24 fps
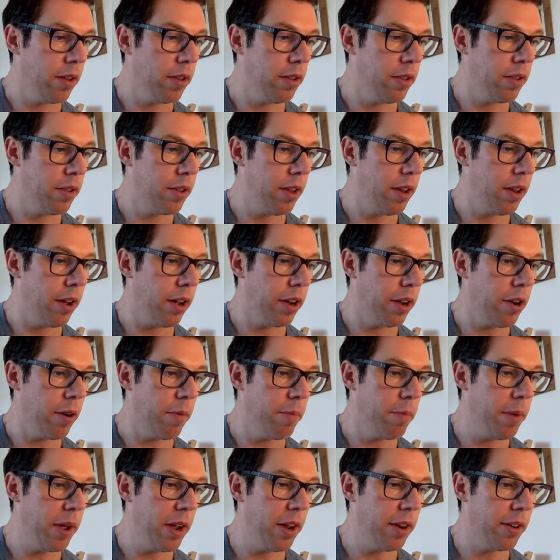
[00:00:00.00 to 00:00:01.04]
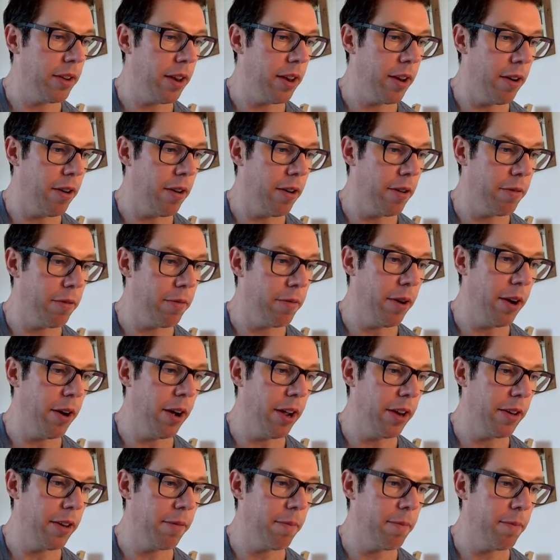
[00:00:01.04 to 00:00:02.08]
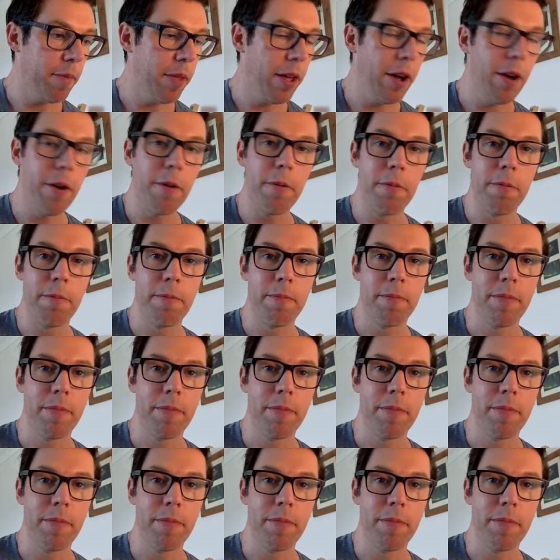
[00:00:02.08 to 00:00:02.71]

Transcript: Did I compete in art fight? No.